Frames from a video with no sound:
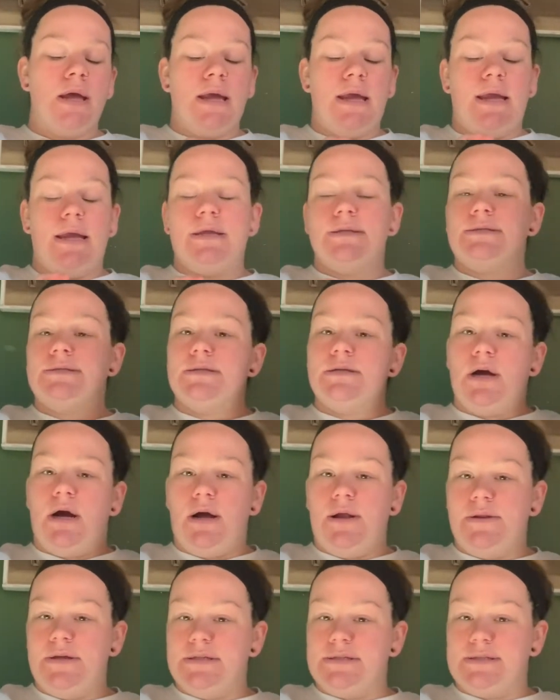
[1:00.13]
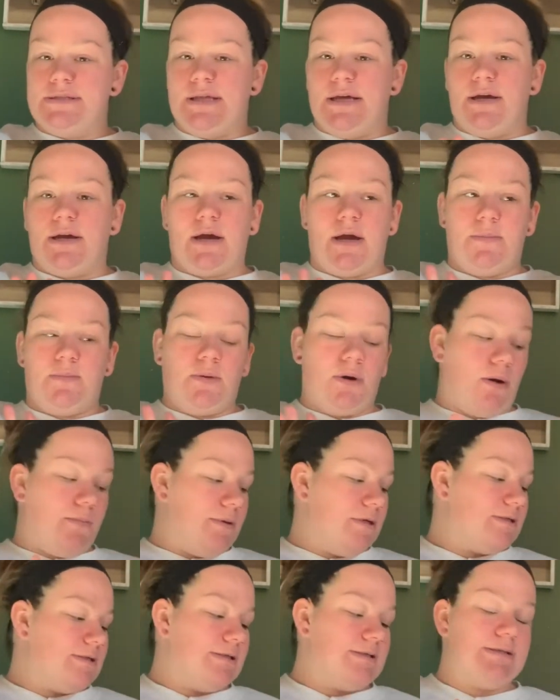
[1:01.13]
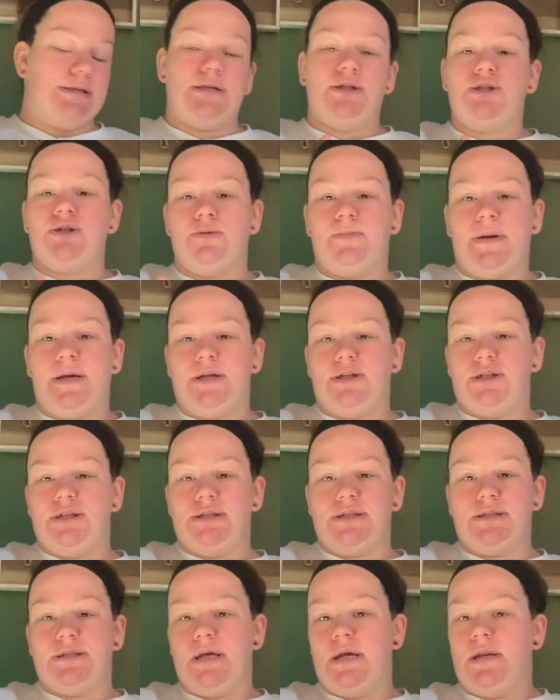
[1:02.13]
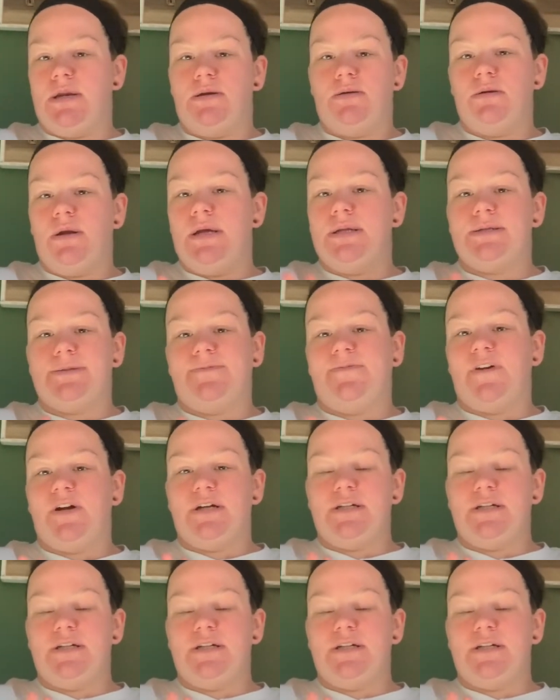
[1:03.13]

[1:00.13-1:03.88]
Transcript: It's not this thick, I promise. It's like 2 pages and it's very